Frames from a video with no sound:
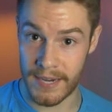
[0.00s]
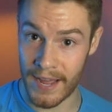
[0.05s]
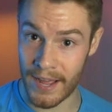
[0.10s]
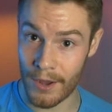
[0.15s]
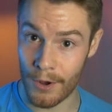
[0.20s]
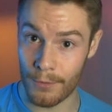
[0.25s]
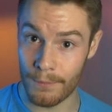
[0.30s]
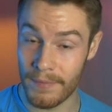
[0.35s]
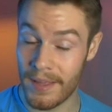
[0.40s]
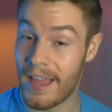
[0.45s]

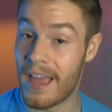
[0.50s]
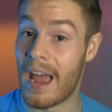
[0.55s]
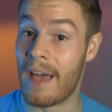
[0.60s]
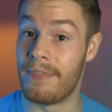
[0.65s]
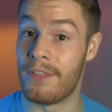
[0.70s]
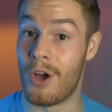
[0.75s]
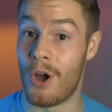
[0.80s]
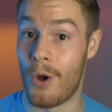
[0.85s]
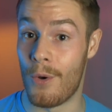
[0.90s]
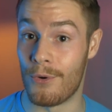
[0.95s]
out, and
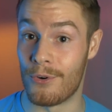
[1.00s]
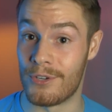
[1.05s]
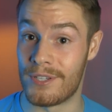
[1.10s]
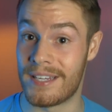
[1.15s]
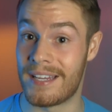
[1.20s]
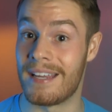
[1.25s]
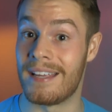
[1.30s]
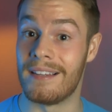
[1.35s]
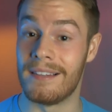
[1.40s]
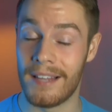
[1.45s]
the owners
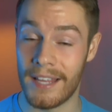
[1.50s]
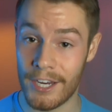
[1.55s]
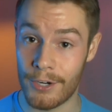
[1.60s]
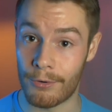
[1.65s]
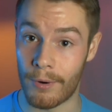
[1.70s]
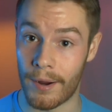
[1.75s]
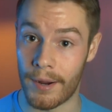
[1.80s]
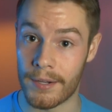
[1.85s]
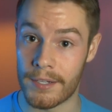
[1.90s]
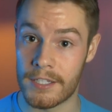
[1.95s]
get lake
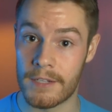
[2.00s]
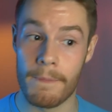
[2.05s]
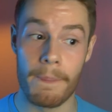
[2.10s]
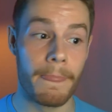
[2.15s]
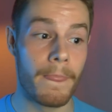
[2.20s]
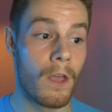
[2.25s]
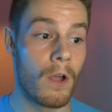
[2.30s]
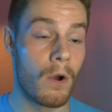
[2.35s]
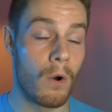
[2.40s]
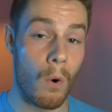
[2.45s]
rights.
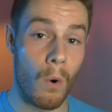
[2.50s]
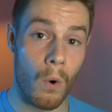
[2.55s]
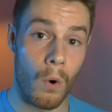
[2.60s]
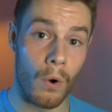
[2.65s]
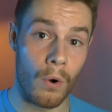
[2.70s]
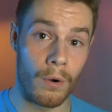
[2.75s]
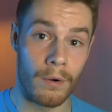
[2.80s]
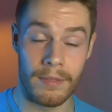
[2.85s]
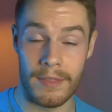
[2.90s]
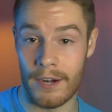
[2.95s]

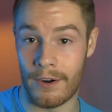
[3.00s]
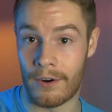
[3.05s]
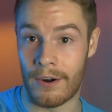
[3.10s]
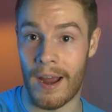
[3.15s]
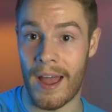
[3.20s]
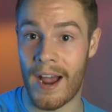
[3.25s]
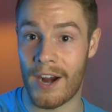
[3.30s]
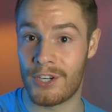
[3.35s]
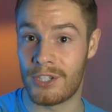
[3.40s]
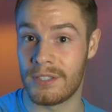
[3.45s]
Or there are
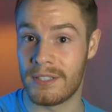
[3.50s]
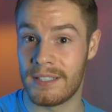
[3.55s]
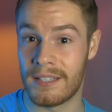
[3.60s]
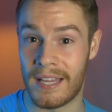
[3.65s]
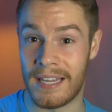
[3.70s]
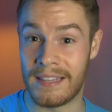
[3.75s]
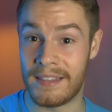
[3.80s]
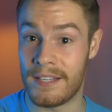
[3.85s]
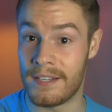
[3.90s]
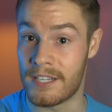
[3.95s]
actually
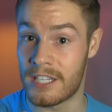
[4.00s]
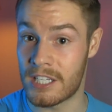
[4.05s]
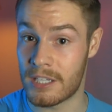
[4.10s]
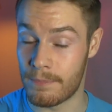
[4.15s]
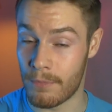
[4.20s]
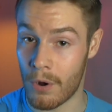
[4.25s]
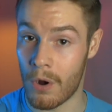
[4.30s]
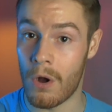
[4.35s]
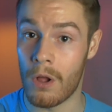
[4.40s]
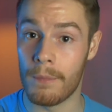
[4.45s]
like these
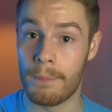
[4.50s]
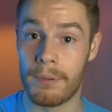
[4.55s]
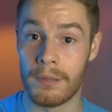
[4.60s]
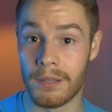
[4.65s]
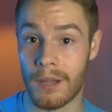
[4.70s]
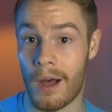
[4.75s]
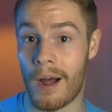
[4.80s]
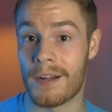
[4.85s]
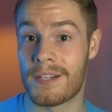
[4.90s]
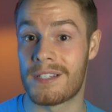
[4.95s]
small
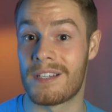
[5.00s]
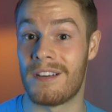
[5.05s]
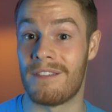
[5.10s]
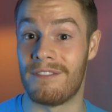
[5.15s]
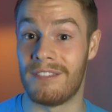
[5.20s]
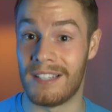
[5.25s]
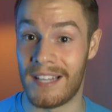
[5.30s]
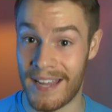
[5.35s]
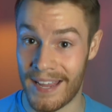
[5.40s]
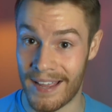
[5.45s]
plots
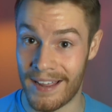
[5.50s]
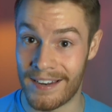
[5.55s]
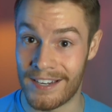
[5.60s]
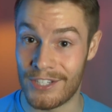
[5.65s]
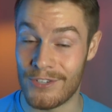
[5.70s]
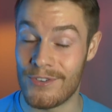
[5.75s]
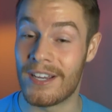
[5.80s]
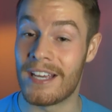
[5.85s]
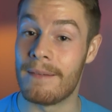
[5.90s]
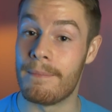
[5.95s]
of land
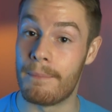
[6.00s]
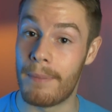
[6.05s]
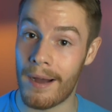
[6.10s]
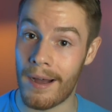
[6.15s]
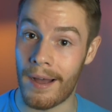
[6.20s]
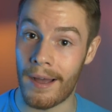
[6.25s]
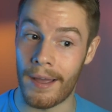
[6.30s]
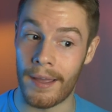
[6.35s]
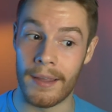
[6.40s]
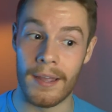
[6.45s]
you can
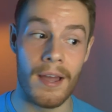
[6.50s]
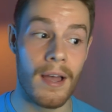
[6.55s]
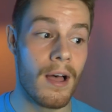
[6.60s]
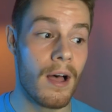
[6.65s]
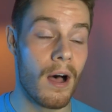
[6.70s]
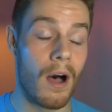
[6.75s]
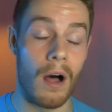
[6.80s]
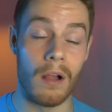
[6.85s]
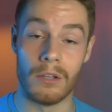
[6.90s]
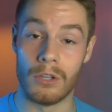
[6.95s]
buy
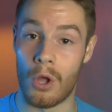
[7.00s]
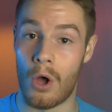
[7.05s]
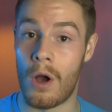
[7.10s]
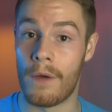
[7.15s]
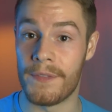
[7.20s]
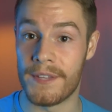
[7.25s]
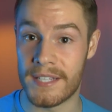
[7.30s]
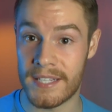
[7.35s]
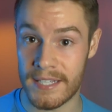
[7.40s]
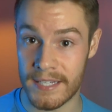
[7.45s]

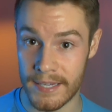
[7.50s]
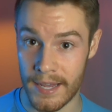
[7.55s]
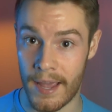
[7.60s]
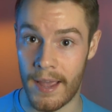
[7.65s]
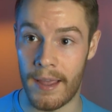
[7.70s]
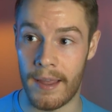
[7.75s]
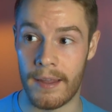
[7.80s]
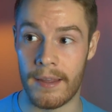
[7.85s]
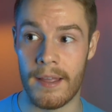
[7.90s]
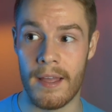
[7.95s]
along the
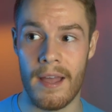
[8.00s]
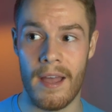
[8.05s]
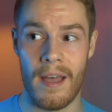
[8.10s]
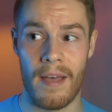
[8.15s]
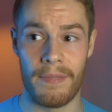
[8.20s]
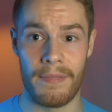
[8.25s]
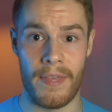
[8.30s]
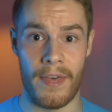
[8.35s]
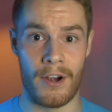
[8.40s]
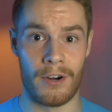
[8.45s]
CA
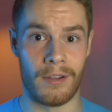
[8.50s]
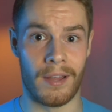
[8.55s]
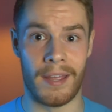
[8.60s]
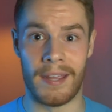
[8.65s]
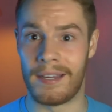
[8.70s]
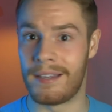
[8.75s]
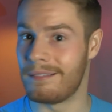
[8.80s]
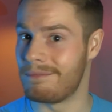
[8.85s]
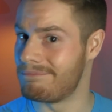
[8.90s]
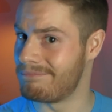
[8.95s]
that are
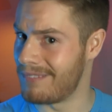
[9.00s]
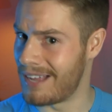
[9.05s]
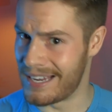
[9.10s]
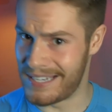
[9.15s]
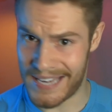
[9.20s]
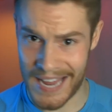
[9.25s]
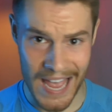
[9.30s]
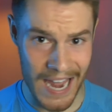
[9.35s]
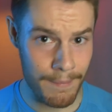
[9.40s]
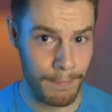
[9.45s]
like a
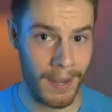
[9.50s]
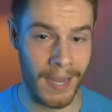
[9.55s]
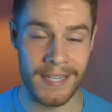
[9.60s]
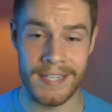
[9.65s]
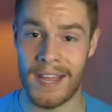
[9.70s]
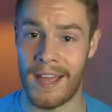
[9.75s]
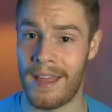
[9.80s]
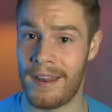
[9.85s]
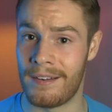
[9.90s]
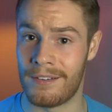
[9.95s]
10 by
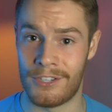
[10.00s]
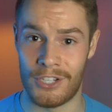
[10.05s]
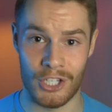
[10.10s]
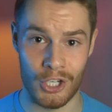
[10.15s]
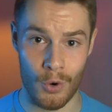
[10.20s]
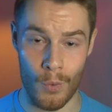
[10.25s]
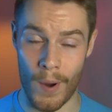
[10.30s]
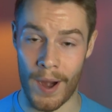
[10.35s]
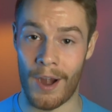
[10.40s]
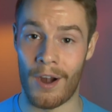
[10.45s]
10
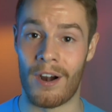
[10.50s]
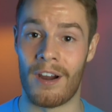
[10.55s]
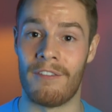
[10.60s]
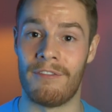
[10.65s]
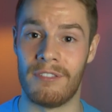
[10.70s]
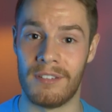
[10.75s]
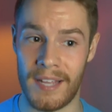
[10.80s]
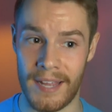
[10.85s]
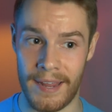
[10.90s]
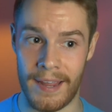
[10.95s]
square of
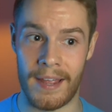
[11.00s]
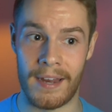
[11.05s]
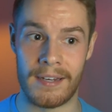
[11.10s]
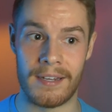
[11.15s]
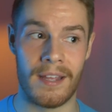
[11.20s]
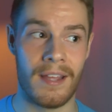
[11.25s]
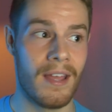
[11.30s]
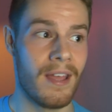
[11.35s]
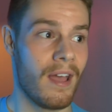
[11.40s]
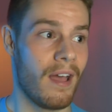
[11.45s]
land
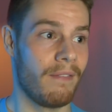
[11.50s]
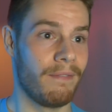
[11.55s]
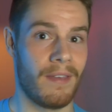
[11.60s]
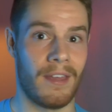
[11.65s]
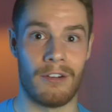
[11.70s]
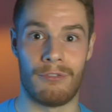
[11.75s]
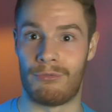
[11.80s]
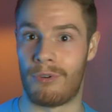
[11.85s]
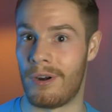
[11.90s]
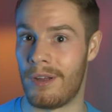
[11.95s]

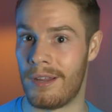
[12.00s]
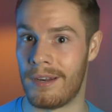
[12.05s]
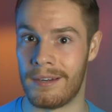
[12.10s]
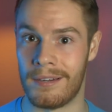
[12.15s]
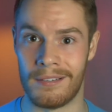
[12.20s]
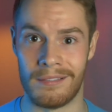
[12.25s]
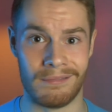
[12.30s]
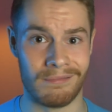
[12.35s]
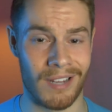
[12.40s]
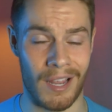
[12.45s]
that'll
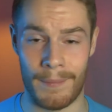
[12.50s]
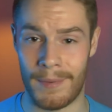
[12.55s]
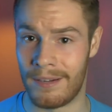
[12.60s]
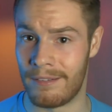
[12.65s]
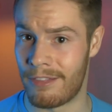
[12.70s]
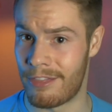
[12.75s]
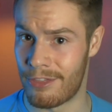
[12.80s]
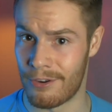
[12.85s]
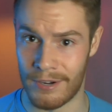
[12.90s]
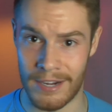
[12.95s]
run, I mean,
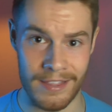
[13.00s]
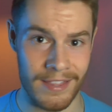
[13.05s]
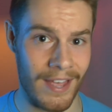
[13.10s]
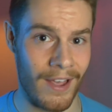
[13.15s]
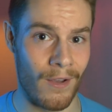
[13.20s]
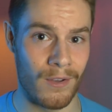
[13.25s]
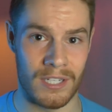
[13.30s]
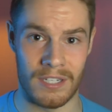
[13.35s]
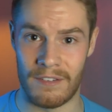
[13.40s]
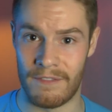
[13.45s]

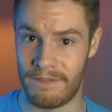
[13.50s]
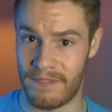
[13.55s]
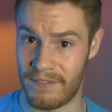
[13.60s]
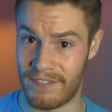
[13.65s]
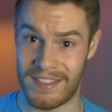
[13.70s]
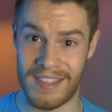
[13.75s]
$30,000, $50,000,